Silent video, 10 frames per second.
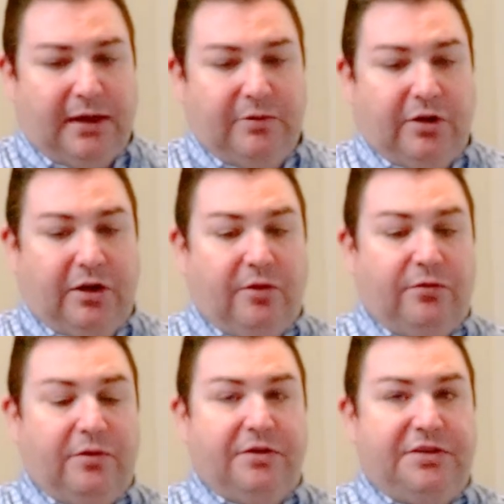You're going to go
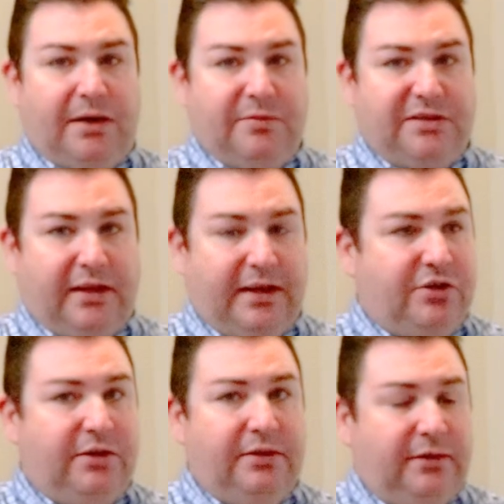through your team
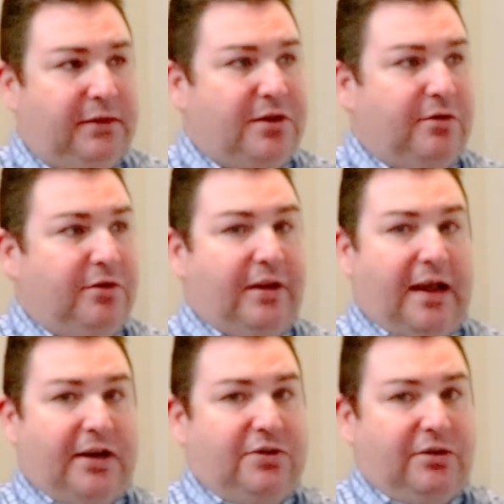selection. So you're
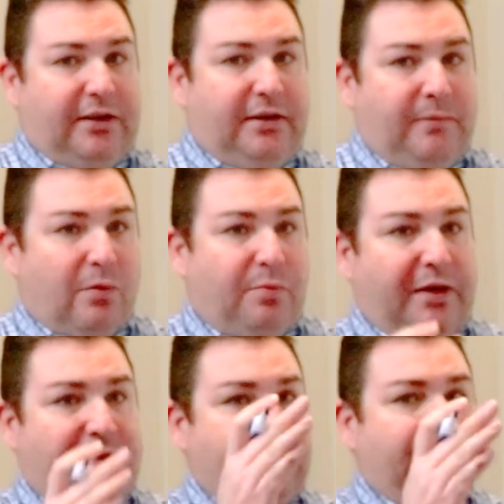going to actually
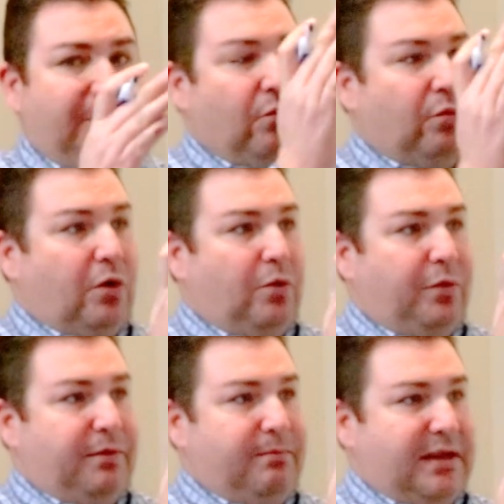replace a
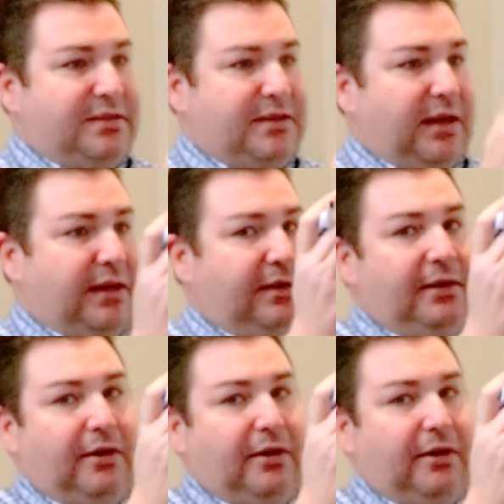role that may say,